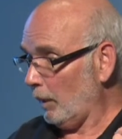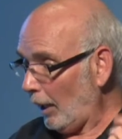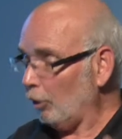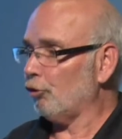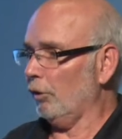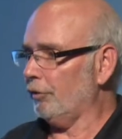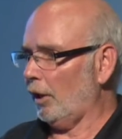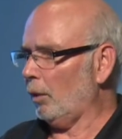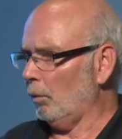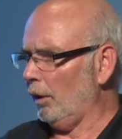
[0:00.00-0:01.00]
ancient
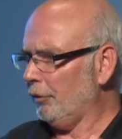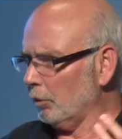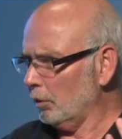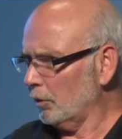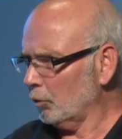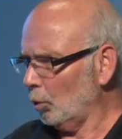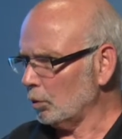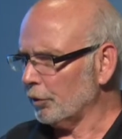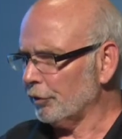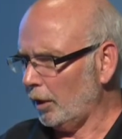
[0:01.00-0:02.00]
site was, or this
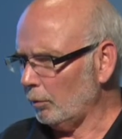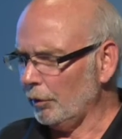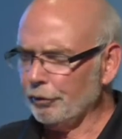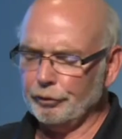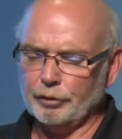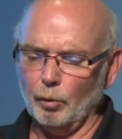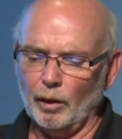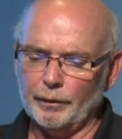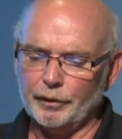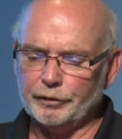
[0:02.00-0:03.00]
older site was, and so
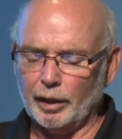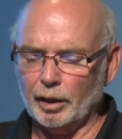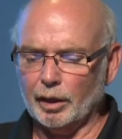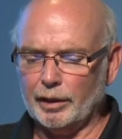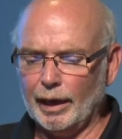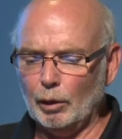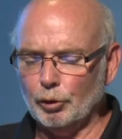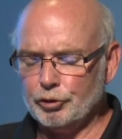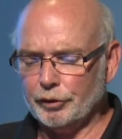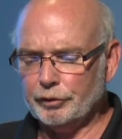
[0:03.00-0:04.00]
on, as state
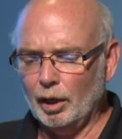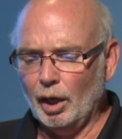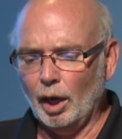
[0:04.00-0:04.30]
archaeologist.